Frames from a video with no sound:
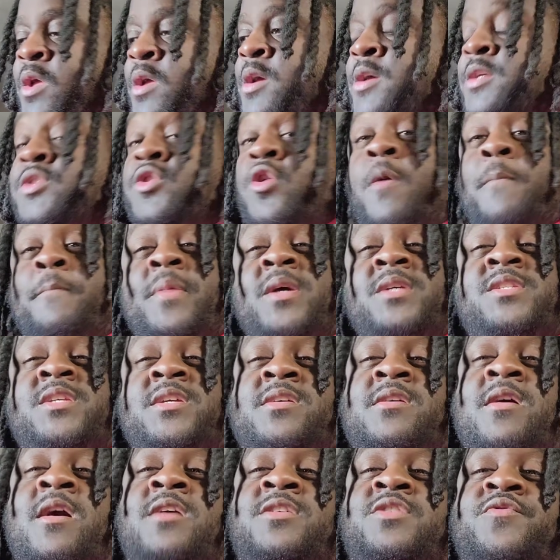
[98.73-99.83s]
so amidst the
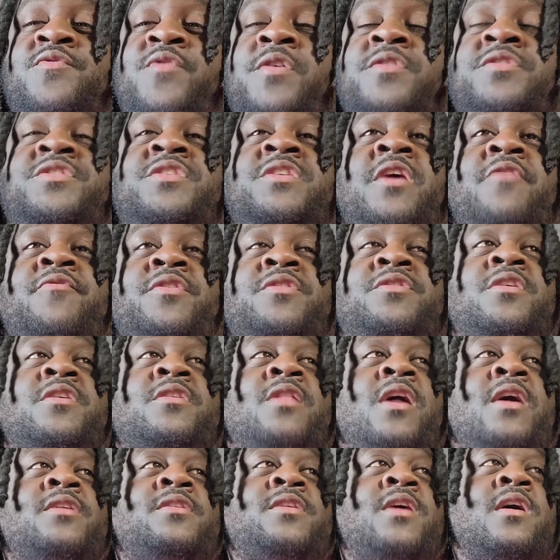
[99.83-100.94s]
controversy and everything
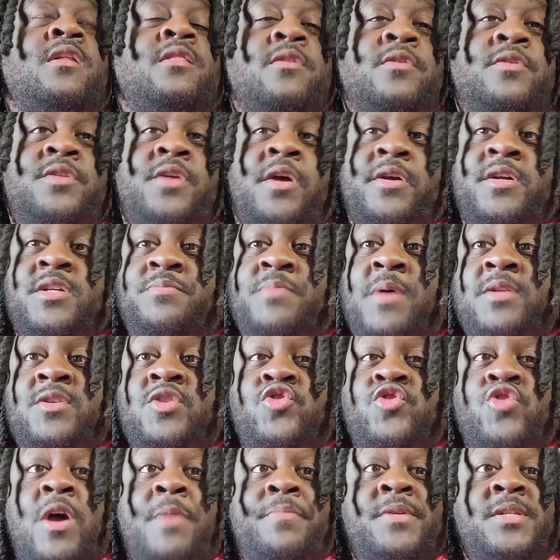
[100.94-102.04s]
like that, Lil Durk is about to
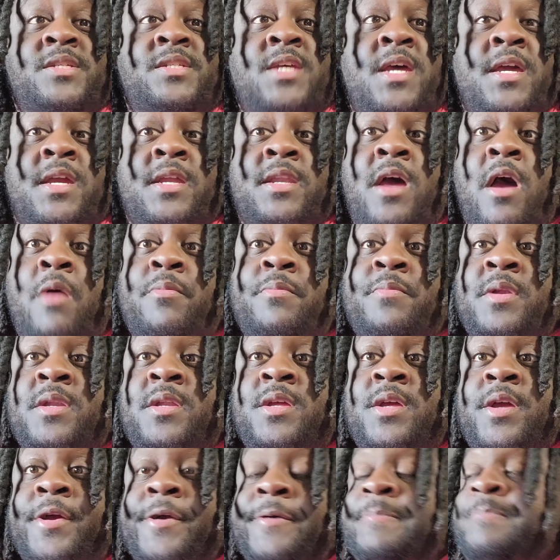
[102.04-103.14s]
drop his second album in a
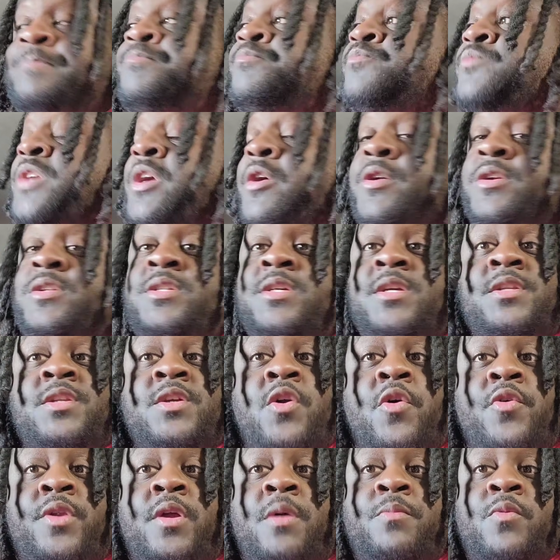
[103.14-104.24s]
year. Guaranteed to go
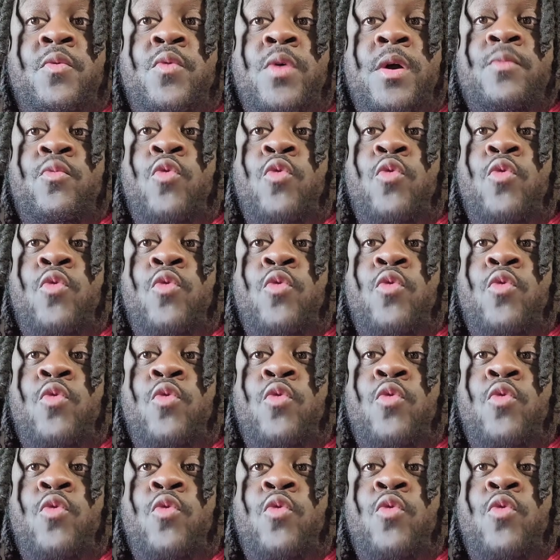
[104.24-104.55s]
number one.